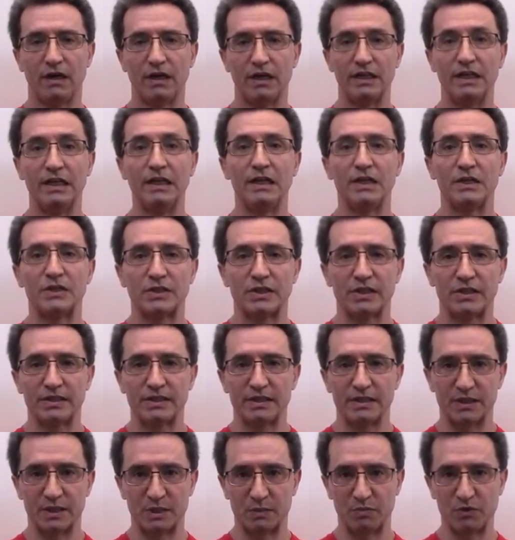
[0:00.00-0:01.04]

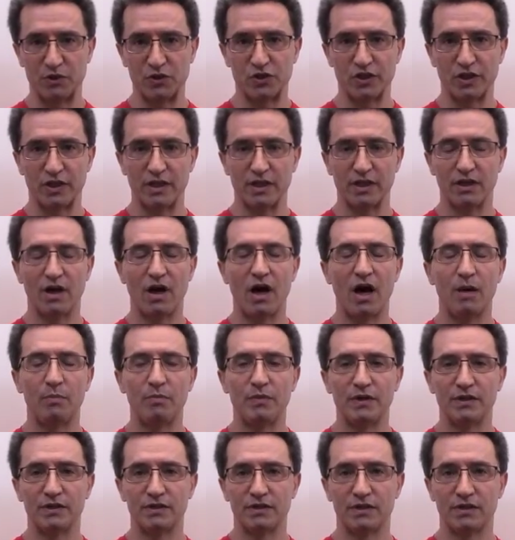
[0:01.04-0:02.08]
illnesses, especially
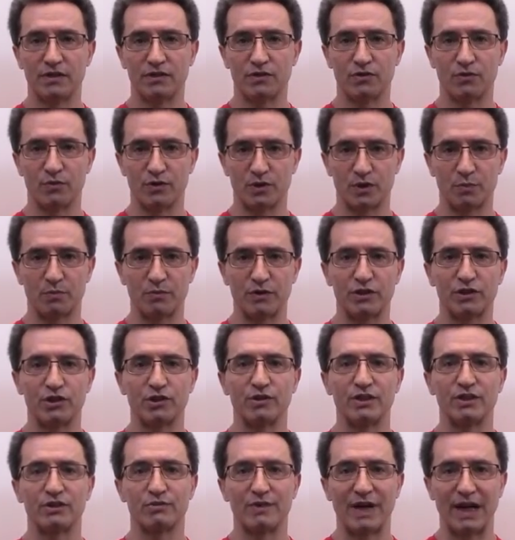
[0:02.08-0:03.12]
upper
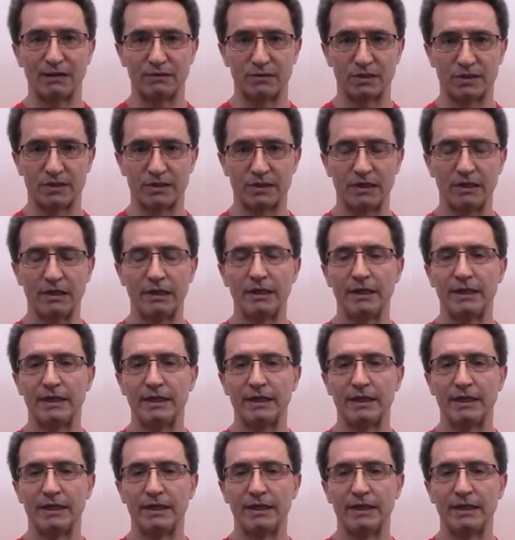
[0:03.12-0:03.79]
respiratory tracts